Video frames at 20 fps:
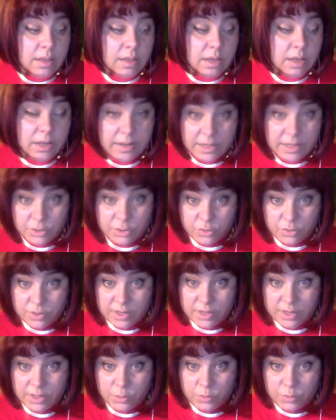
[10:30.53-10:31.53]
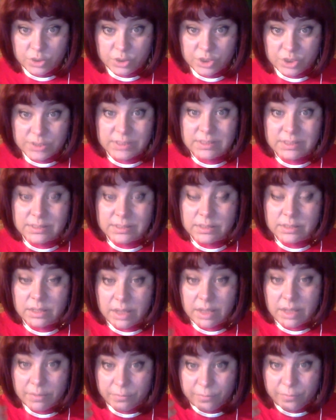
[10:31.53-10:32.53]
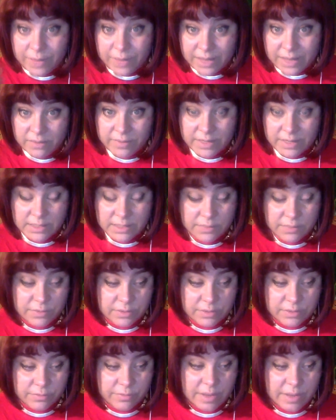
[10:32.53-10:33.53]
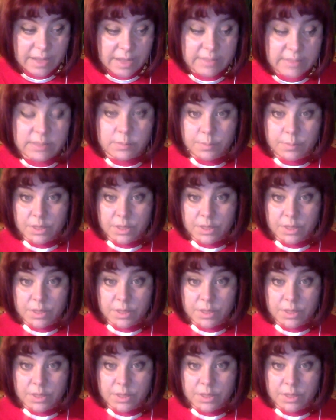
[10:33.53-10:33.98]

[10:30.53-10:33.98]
a retrograde, which is a very, very different phase,